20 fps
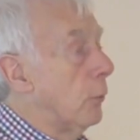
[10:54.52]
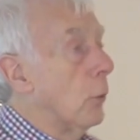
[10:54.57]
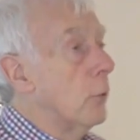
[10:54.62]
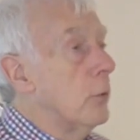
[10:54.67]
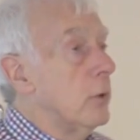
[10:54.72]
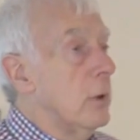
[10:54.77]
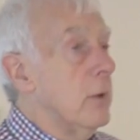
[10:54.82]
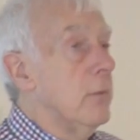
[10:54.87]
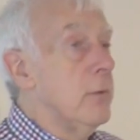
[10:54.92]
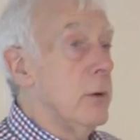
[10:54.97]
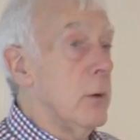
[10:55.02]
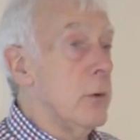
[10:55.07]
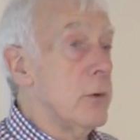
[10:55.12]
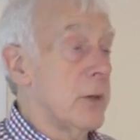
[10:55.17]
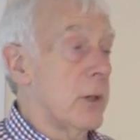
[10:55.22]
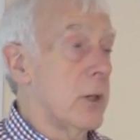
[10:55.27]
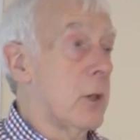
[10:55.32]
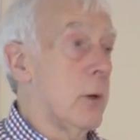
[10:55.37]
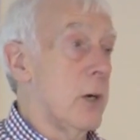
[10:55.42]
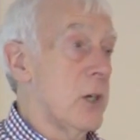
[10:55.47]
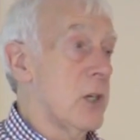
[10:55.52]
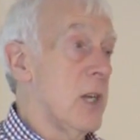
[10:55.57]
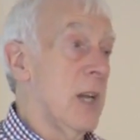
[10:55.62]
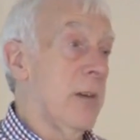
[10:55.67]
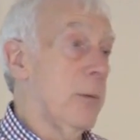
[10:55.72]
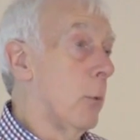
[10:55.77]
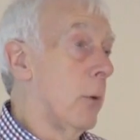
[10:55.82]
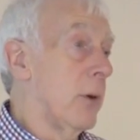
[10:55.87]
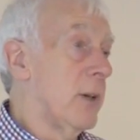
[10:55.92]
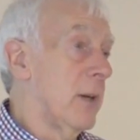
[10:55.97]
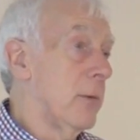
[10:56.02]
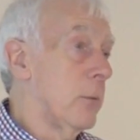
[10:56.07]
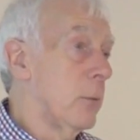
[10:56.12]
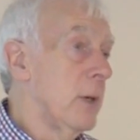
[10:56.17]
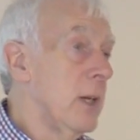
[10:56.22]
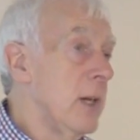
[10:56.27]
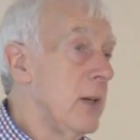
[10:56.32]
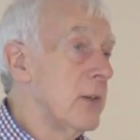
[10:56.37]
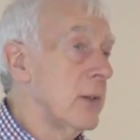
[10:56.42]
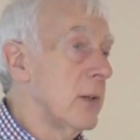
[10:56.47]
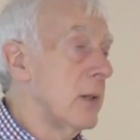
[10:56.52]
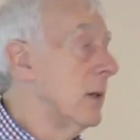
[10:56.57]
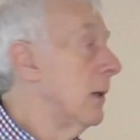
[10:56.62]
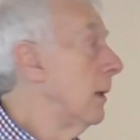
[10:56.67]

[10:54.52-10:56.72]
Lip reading: order you've used on the questionnaire for whatever reason,